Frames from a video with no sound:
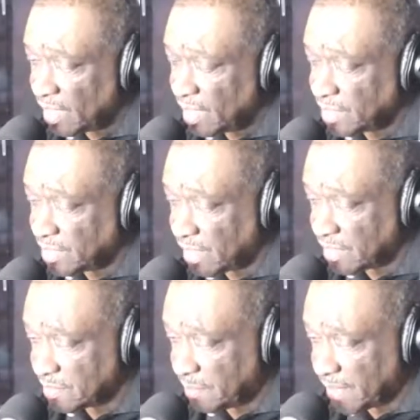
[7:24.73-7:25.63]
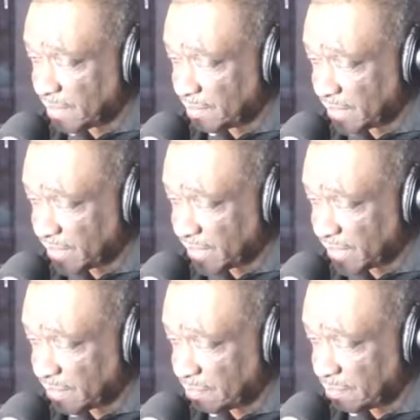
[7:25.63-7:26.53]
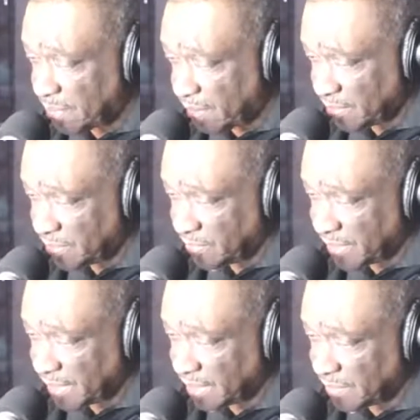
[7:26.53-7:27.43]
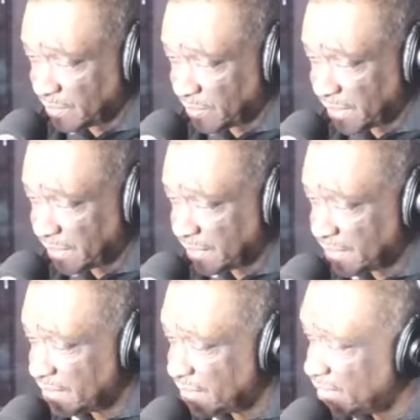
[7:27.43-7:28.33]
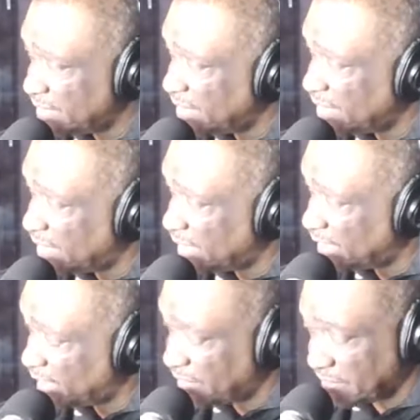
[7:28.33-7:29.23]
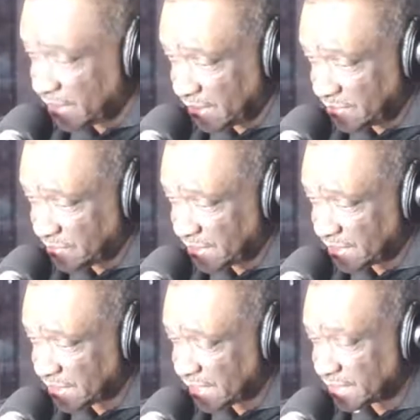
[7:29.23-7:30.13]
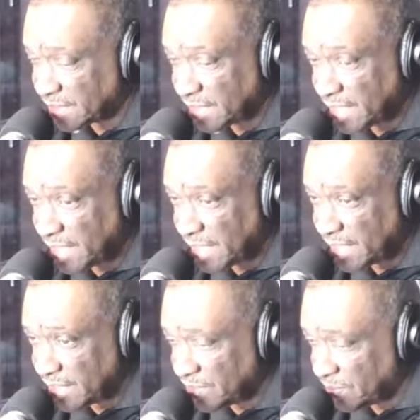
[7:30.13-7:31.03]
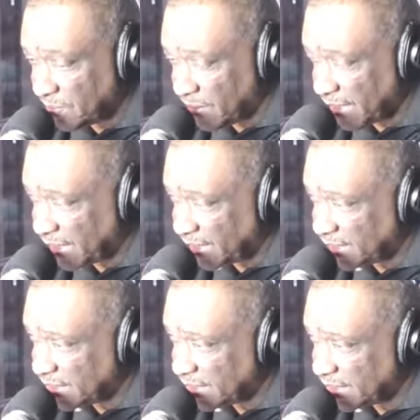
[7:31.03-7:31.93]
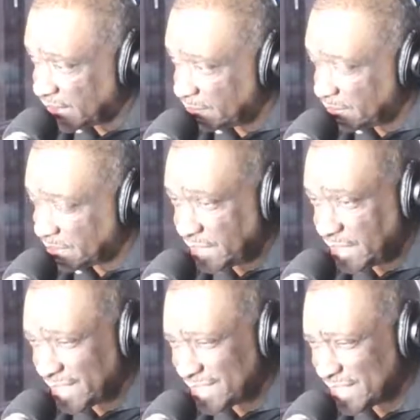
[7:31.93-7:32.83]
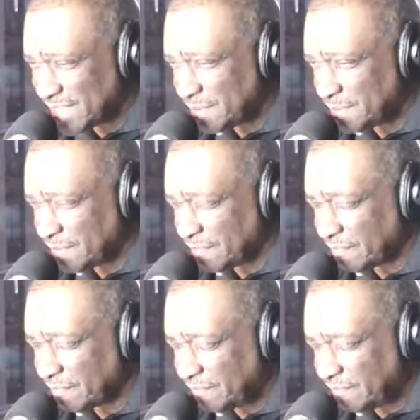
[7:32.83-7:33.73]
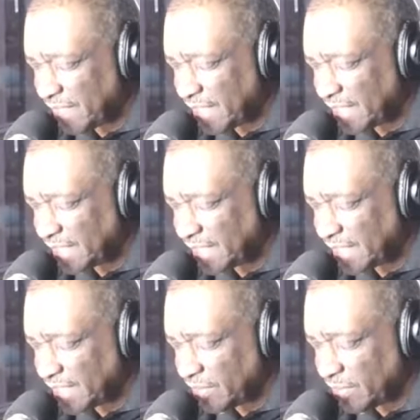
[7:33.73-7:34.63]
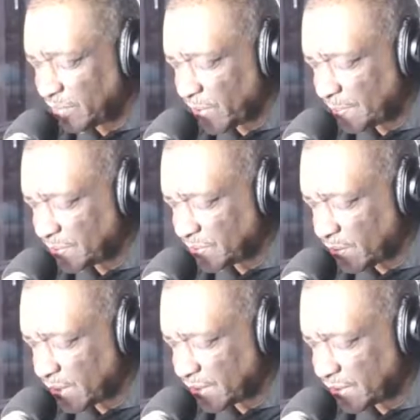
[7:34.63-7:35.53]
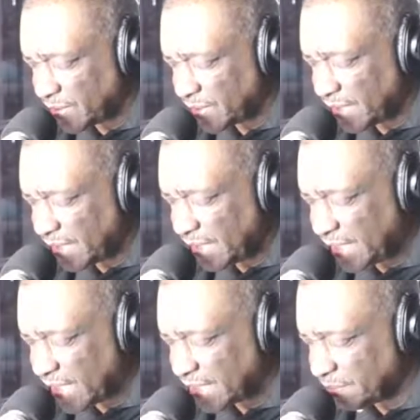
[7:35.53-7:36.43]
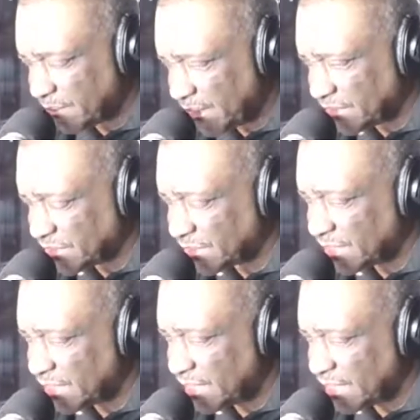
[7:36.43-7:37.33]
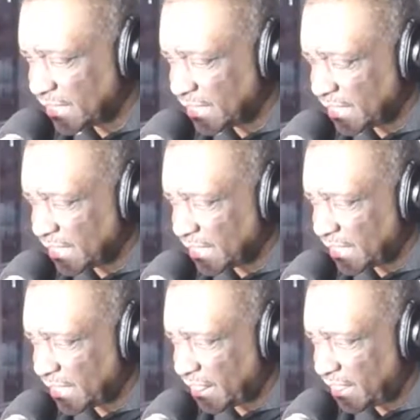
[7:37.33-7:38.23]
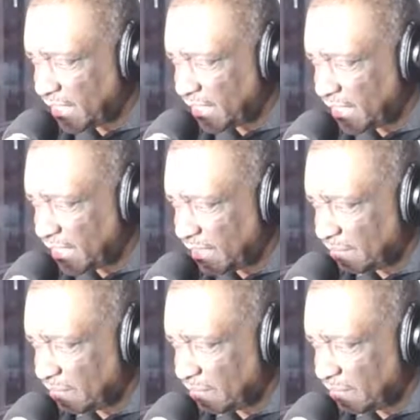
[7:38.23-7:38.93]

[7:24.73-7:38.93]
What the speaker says: she talks about America partnering with other countries and the Ukraine, but she doesn't seem to find in her repertoire and in her condemnation the